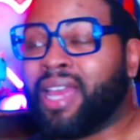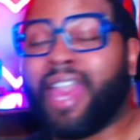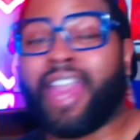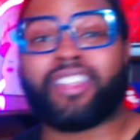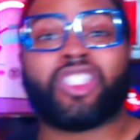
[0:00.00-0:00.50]

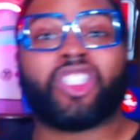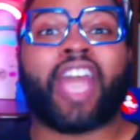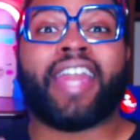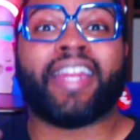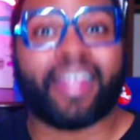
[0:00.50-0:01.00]

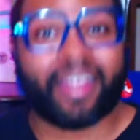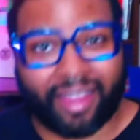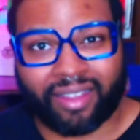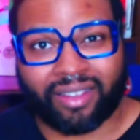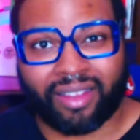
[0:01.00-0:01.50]
exciting
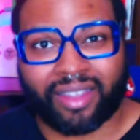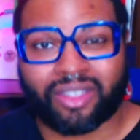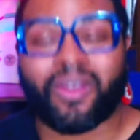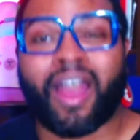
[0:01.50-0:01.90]
thing to listen to.